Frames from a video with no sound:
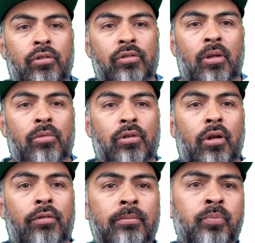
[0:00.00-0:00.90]
same
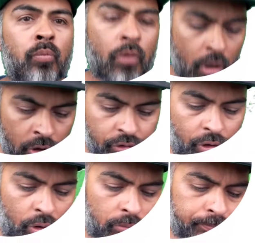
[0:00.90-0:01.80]
stuff.
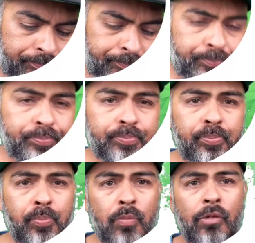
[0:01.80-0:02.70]
So
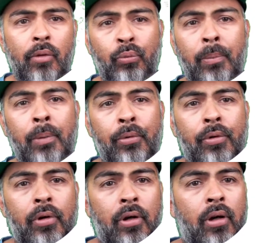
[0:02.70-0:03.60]

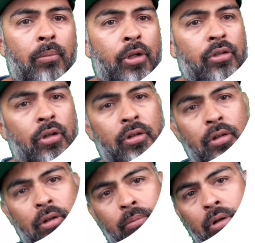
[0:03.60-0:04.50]
remember, I'm going to talk
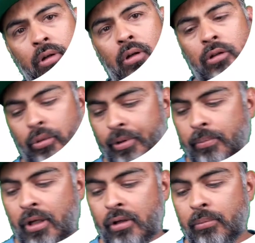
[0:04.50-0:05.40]
a little bit
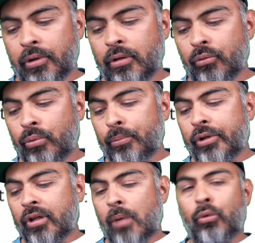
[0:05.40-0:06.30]
about it, but remember
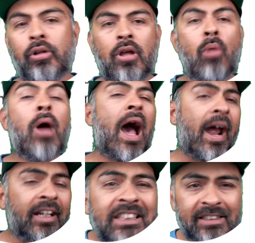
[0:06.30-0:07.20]
that capoeira é uma
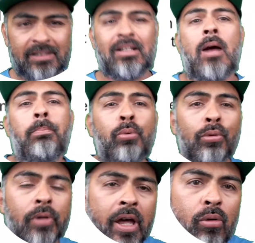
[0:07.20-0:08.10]
arte.
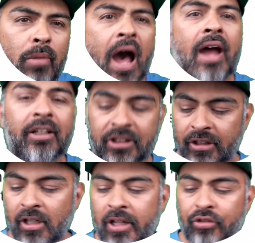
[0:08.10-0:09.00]
Capoeira é uma arte.
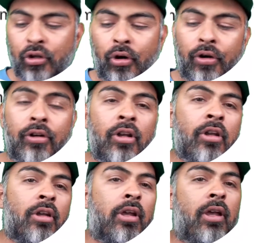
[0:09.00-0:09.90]
It's an art,
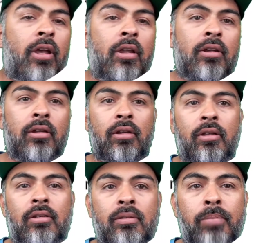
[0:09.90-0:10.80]
and
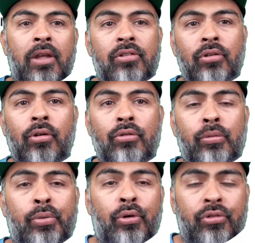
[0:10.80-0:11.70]
it's based on your
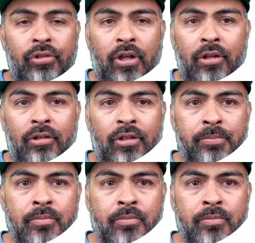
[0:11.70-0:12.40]
personality